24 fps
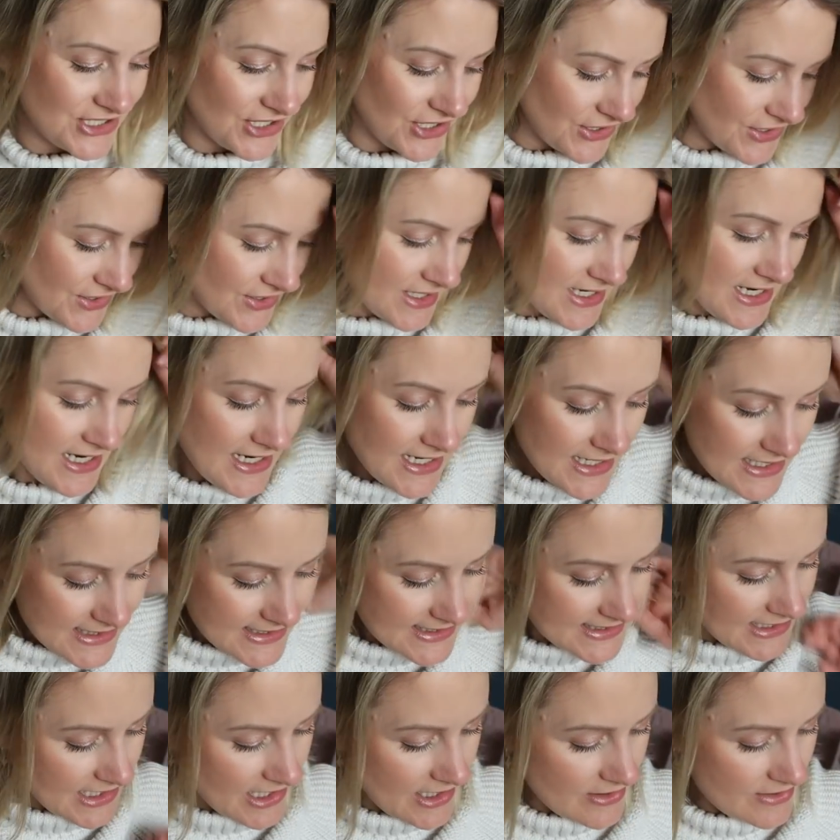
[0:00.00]
do.
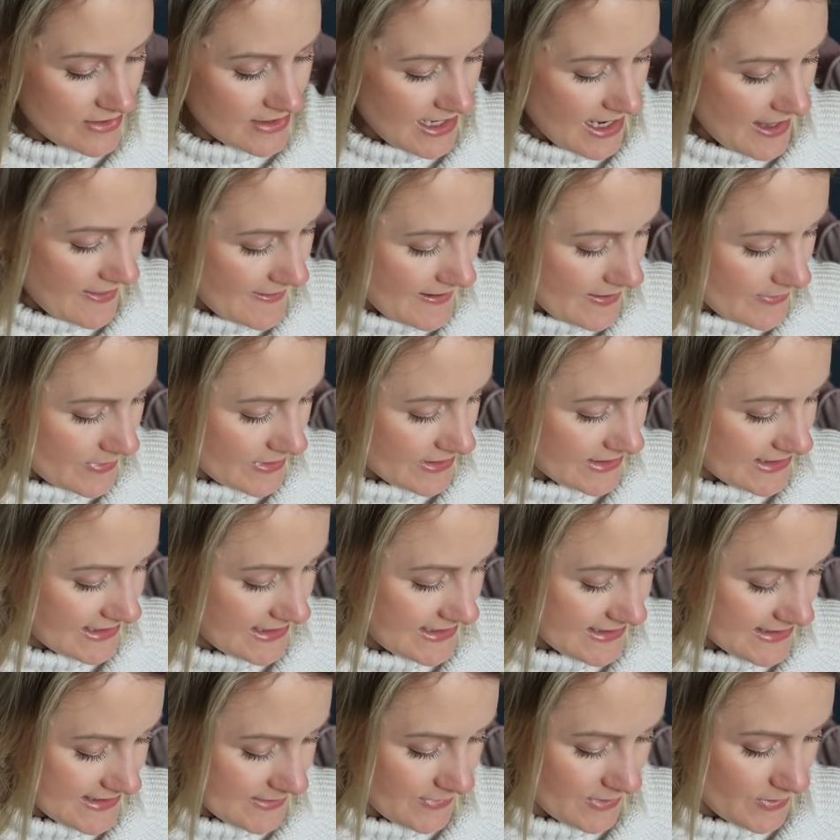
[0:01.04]
So yeah, that one
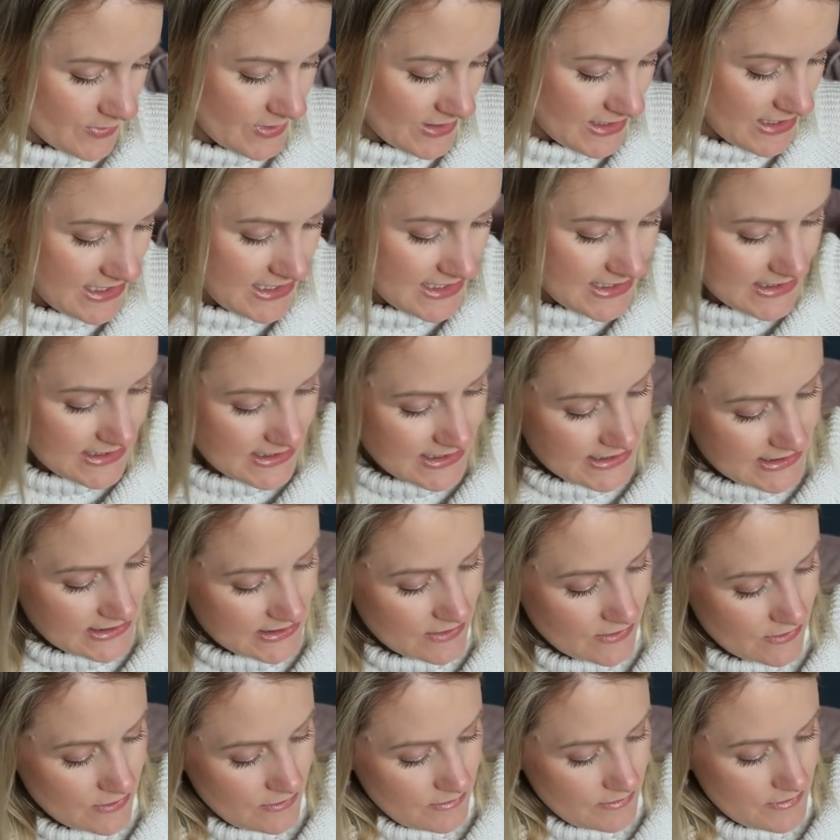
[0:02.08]
is something we needed.
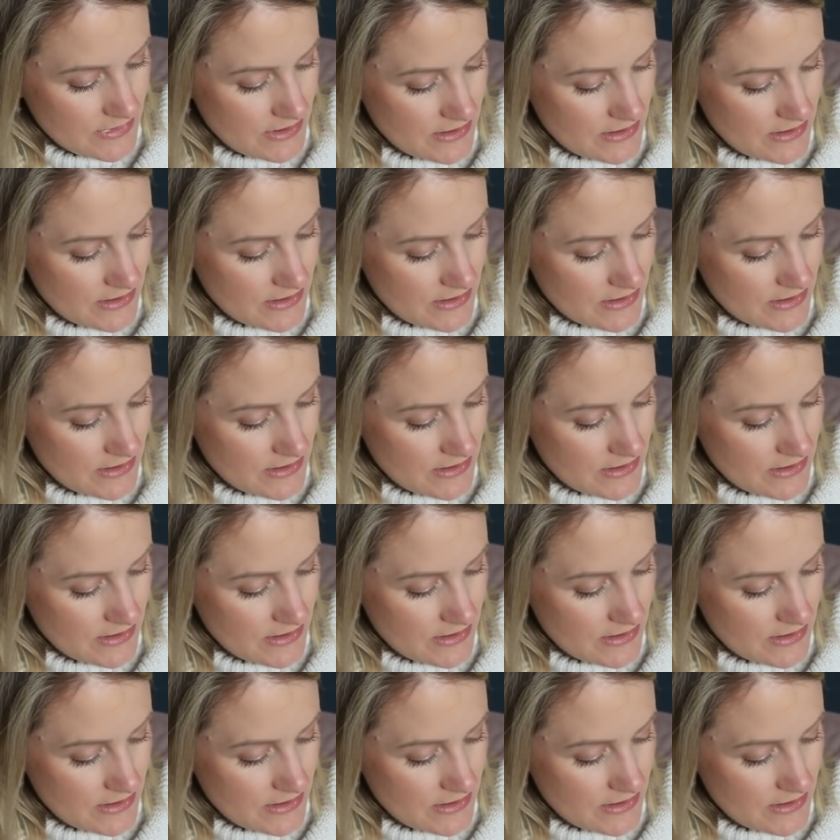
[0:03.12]
Oh,